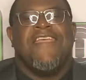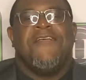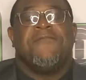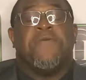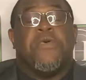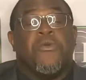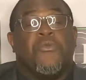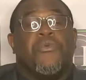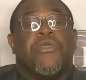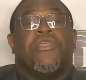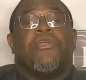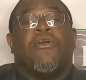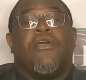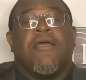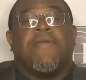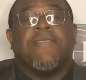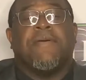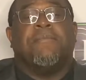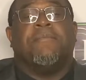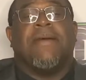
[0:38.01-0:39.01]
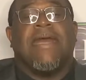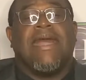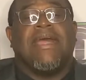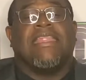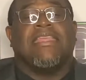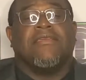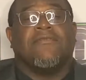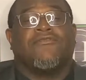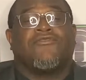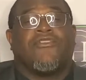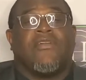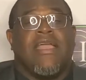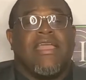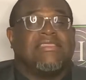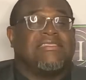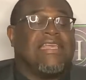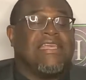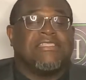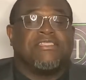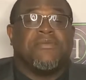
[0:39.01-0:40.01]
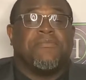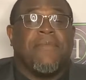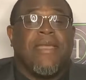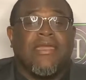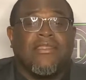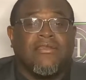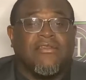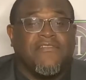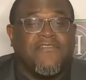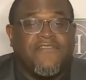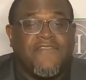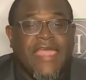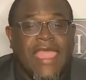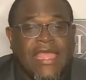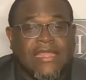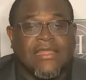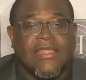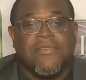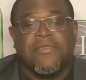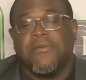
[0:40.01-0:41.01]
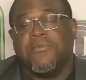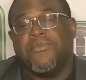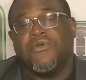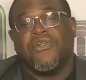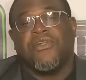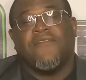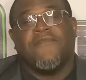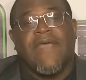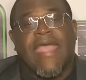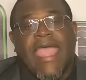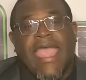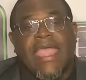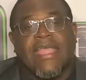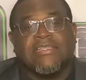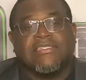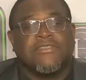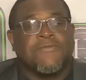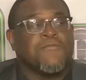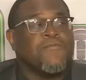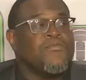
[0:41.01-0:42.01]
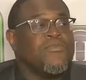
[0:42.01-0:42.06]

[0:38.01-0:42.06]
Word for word: That we are the body of Christ. As a matter of fact, in the book of Acts,